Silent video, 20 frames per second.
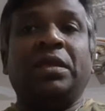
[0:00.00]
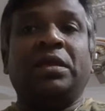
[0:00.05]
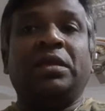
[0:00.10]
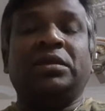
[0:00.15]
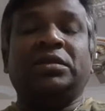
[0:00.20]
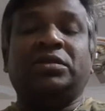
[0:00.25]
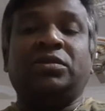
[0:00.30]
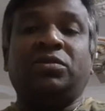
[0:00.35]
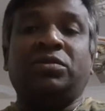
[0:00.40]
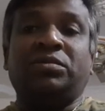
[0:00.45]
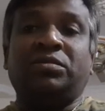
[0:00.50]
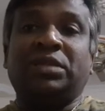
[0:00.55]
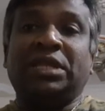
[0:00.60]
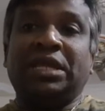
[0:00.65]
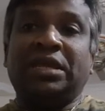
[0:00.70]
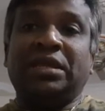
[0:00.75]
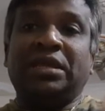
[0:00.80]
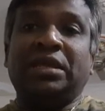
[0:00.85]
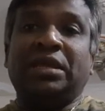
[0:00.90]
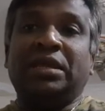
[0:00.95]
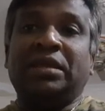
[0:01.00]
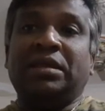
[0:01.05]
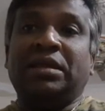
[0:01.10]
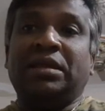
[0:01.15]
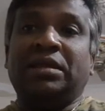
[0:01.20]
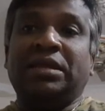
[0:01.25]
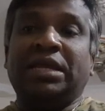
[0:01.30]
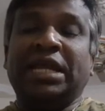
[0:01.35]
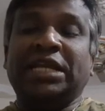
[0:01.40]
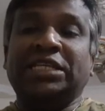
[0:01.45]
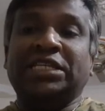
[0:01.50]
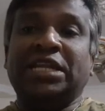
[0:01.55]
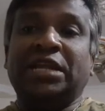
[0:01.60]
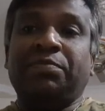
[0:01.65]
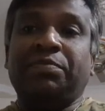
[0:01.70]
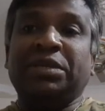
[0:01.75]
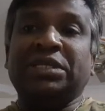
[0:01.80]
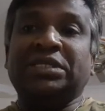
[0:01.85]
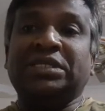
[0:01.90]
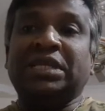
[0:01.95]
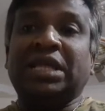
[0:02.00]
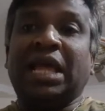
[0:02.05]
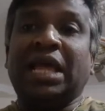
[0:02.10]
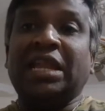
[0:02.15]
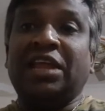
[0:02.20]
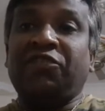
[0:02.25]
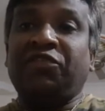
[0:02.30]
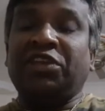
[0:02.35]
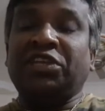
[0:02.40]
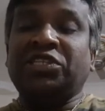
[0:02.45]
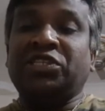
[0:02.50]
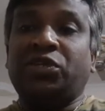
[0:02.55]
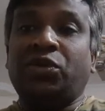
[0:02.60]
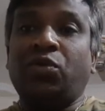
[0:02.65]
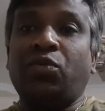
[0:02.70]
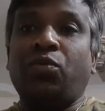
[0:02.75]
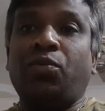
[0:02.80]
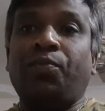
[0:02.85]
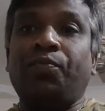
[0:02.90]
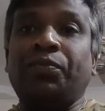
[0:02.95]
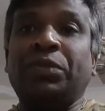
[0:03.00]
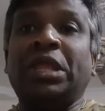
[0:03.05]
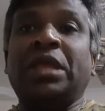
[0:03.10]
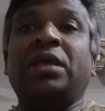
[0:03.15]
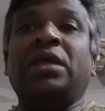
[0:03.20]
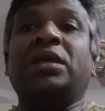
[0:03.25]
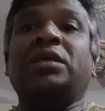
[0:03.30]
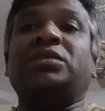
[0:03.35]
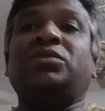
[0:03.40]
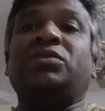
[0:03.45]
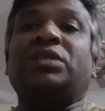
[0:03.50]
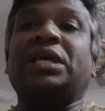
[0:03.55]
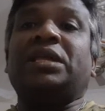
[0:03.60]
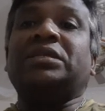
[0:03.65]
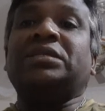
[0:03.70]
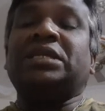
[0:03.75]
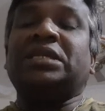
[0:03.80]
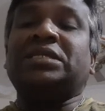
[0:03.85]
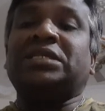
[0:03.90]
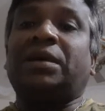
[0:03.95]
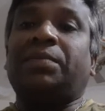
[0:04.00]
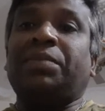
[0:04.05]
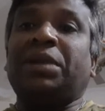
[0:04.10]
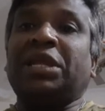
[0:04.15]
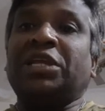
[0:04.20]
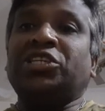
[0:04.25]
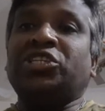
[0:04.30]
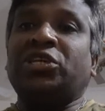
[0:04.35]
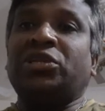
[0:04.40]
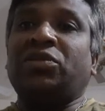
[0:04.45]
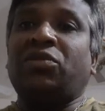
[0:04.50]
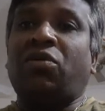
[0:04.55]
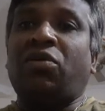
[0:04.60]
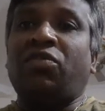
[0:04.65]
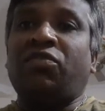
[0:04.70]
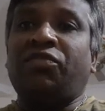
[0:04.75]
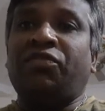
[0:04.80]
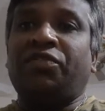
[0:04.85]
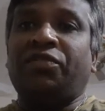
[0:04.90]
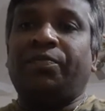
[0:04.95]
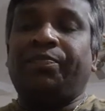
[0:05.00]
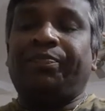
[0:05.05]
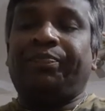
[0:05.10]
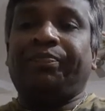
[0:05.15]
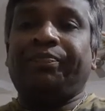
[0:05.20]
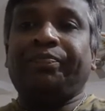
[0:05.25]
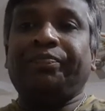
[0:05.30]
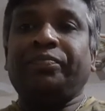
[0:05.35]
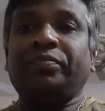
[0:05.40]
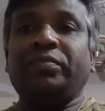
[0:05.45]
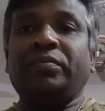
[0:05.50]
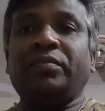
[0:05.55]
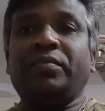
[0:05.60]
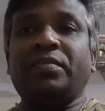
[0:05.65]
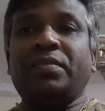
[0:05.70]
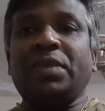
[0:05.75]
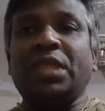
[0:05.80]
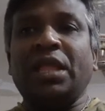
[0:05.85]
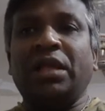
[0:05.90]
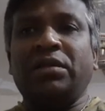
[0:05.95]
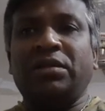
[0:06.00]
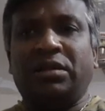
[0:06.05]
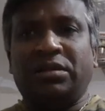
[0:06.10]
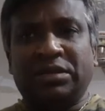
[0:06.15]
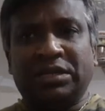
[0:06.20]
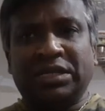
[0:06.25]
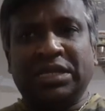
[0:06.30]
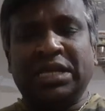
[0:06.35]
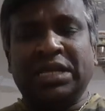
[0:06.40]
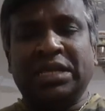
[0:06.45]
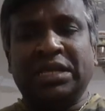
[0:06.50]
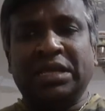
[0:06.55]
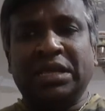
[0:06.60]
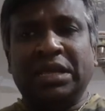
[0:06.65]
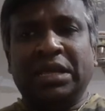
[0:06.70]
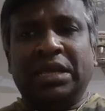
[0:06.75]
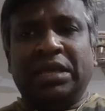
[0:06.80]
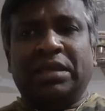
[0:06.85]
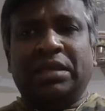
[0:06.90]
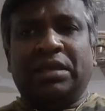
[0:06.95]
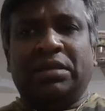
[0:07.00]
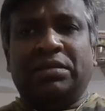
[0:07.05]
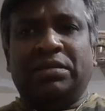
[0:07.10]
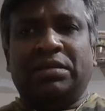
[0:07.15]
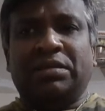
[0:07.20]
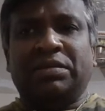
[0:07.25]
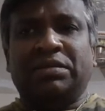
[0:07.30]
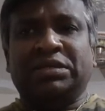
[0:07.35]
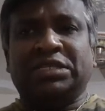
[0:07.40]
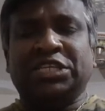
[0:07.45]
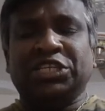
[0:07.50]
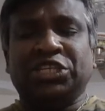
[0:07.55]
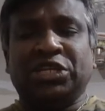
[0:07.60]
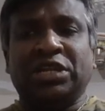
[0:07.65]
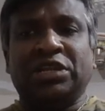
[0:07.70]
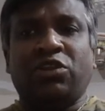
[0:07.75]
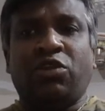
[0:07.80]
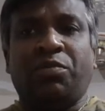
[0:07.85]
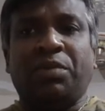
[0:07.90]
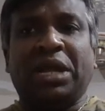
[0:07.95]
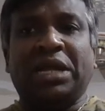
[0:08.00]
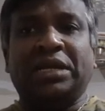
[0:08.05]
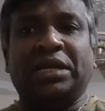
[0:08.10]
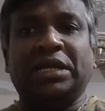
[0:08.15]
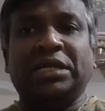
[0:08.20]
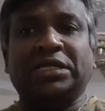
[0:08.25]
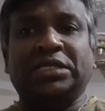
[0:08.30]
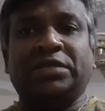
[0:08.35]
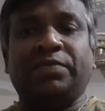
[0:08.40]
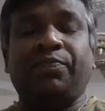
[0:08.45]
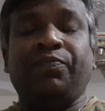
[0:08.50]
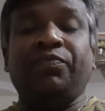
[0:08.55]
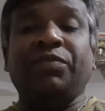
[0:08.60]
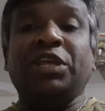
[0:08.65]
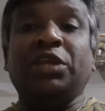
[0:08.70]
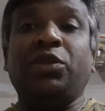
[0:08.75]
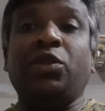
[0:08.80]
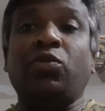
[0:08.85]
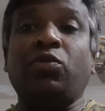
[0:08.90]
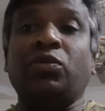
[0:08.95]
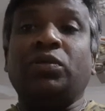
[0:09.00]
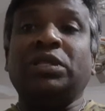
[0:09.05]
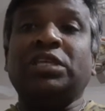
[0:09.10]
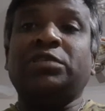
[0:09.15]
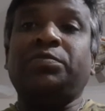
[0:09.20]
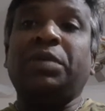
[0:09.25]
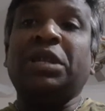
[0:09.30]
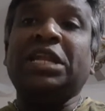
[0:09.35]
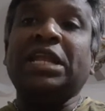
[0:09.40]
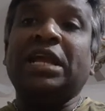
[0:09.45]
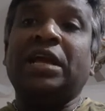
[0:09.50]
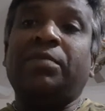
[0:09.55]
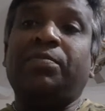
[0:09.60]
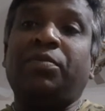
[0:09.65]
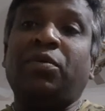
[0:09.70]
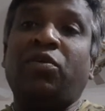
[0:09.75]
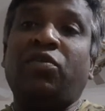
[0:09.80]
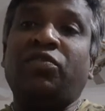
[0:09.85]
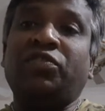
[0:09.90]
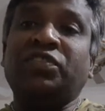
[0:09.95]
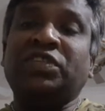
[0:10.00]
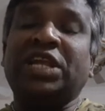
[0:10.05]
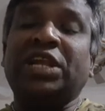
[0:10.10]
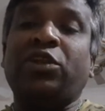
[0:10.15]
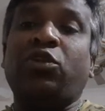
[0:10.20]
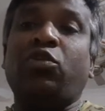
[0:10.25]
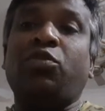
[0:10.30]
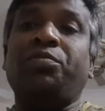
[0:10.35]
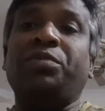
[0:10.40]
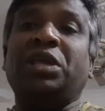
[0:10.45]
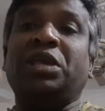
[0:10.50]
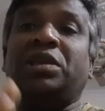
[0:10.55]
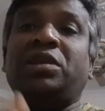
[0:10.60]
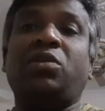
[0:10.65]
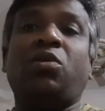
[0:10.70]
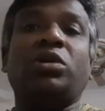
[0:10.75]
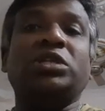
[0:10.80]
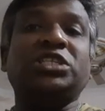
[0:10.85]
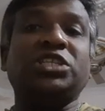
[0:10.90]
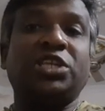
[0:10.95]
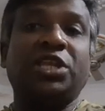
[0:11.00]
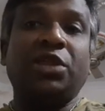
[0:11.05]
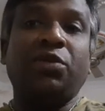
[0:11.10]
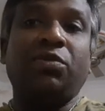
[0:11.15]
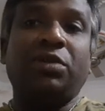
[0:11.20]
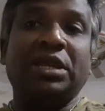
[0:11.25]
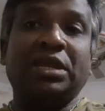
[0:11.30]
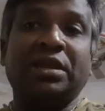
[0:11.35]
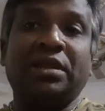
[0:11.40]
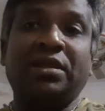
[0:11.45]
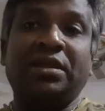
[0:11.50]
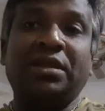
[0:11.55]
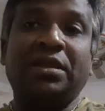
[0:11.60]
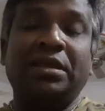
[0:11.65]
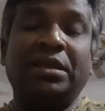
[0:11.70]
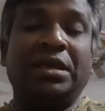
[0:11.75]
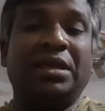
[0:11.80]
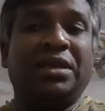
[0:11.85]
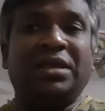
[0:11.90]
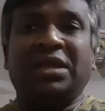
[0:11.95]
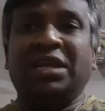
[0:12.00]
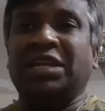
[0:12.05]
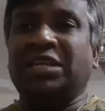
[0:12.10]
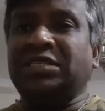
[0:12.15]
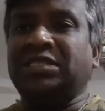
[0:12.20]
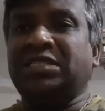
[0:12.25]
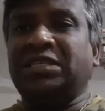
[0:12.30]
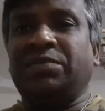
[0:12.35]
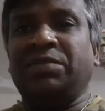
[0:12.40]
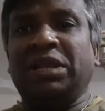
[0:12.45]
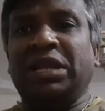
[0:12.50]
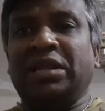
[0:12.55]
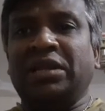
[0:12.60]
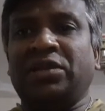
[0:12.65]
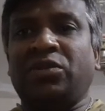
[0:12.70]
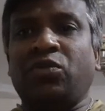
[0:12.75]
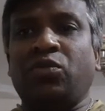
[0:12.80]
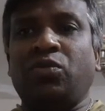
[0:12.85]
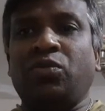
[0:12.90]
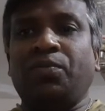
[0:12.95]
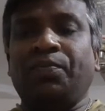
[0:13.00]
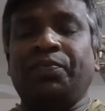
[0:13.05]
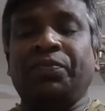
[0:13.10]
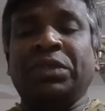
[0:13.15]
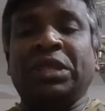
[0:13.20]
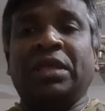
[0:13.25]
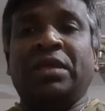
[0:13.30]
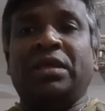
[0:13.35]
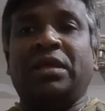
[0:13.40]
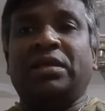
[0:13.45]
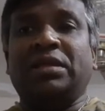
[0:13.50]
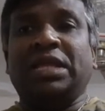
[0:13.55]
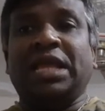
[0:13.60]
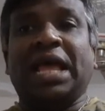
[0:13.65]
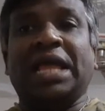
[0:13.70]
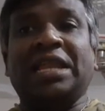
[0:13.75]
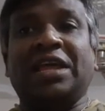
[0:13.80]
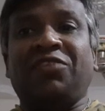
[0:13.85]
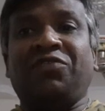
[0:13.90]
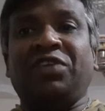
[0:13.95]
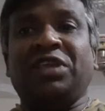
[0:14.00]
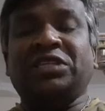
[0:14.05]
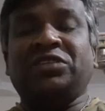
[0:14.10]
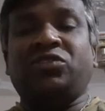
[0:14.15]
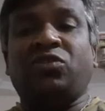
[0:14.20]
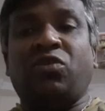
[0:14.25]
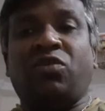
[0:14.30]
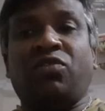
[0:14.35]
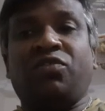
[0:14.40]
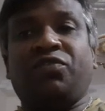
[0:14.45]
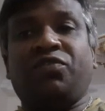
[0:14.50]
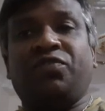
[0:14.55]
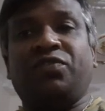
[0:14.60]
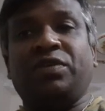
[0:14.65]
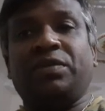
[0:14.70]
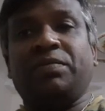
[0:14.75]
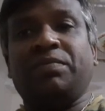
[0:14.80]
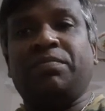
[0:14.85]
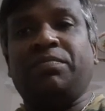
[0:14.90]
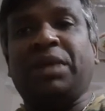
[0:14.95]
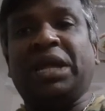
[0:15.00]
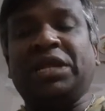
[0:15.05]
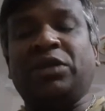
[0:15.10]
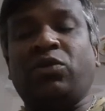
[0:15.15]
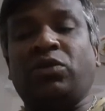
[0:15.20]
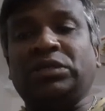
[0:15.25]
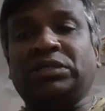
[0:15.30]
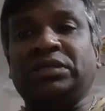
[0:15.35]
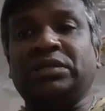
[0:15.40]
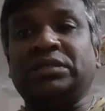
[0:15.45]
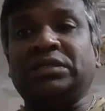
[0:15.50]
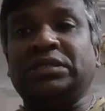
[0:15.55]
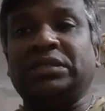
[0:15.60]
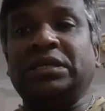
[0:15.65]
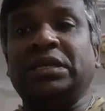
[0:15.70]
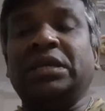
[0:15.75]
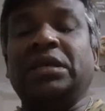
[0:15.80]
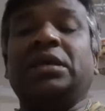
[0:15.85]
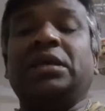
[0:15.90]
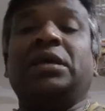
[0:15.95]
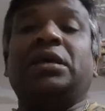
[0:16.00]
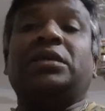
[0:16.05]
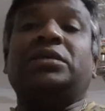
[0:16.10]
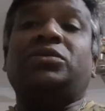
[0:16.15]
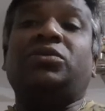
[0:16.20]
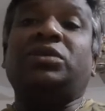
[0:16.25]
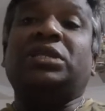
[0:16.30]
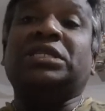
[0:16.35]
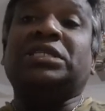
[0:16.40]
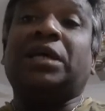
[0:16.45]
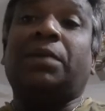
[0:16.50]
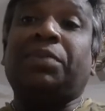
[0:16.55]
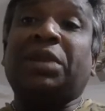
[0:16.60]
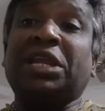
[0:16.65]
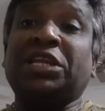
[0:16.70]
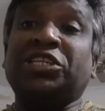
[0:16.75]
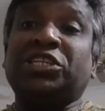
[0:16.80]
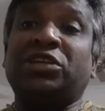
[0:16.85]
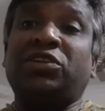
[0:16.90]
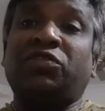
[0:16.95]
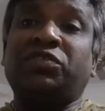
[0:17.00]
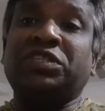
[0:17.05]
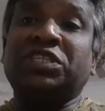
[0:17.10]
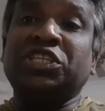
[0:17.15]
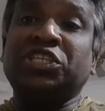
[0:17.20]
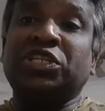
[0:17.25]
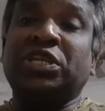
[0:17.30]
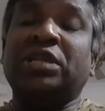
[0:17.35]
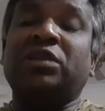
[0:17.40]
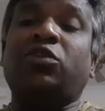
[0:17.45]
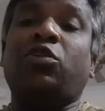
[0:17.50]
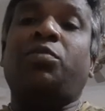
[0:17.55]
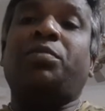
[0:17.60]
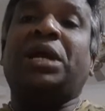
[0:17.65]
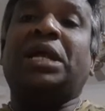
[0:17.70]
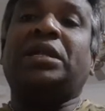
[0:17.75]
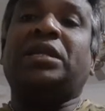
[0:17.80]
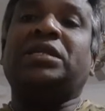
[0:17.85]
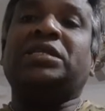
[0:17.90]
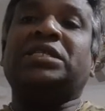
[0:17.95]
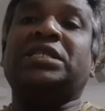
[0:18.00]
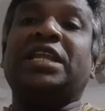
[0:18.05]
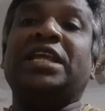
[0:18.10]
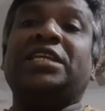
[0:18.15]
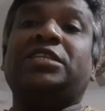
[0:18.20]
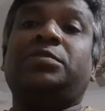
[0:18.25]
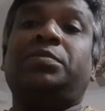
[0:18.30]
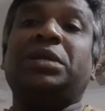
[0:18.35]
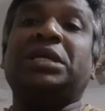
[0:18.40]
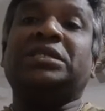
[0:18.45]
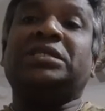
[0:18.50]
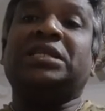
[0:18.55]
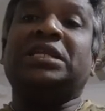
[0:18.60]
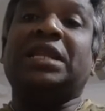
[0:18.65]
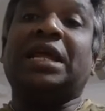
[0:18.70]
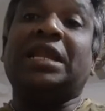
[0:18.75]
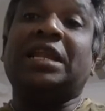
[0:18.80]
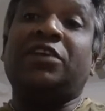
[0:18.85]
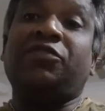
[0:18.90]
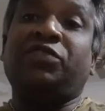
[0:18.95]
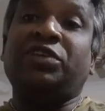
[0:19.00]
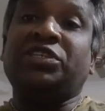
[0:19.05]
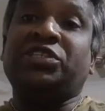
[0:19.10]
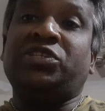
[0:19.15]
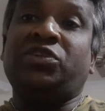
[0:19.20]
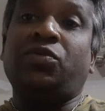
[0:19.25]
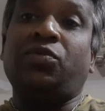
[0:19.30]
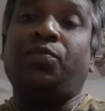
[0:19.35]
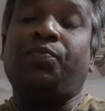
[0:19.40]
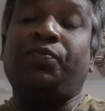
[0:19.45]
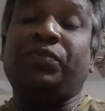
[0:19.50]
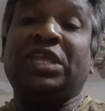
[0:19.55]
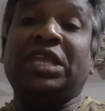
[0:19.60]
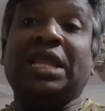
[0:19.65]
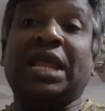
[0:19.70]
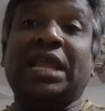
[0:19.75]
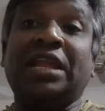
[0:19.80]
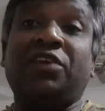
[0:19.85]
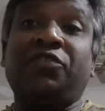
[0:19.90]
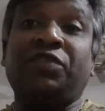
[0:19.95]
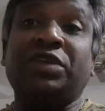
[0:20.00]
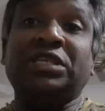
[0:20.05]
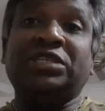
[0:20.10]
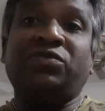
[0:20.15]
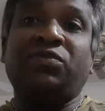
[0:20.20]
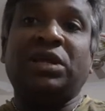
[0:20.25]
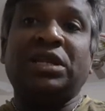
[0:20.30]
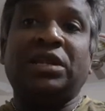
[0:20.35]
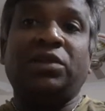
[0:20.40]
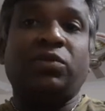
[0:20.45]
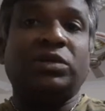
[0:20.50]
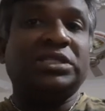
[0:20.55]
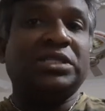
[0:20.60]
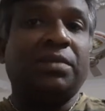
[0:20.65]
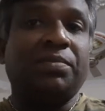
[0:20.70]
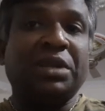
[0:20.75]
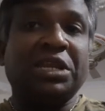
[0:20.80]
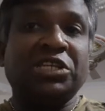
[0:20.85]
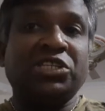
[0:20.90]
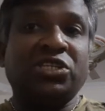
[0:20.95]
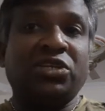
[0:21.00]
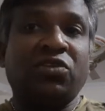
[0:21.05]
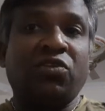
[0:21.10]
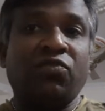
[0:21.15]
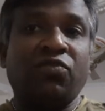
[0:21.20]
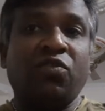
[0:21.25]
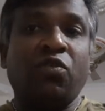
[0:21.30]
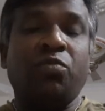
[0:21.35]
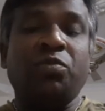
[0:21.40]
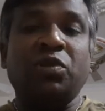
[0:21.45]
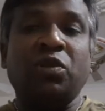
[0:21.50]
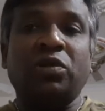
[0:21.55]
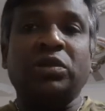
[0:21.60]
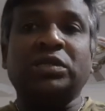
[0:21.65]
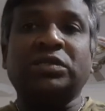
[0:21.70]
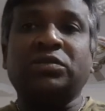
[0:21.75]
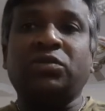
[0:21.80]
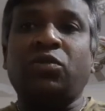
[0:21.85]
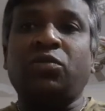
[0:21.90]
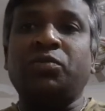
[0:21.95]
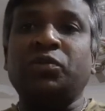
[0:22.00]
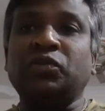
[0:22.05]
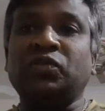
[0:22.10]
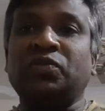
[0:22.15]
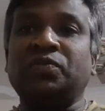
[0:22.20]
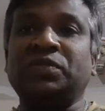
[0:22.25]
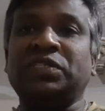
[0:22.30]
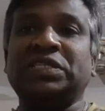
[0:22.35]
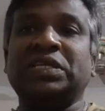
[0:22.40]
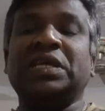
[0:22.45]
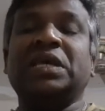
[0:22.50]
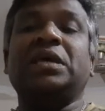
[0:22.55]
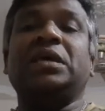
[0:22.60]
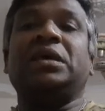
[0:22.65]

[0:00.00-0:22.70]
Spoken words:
So the next step is anaphase 2. So there is a separation of the sister chromatids due to the splitting up of centromere longitudinally. It is similar to the anaphase of mitosis. So the separation of sister chromatids takes place in anaphase 2. In anaphase 1, it was separation of homologous chromosomes.